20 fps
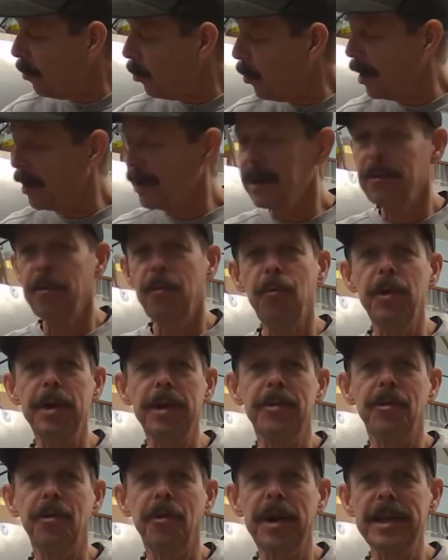way
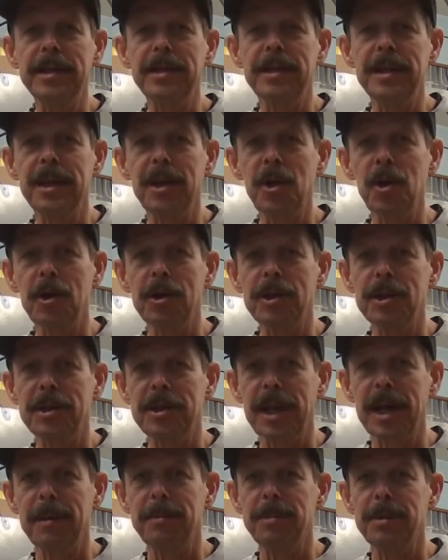retracing your
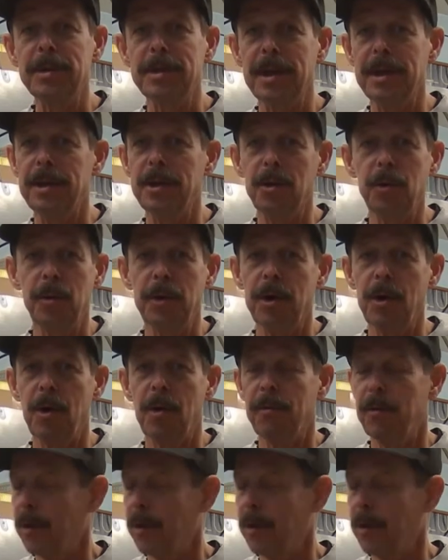steps and do it over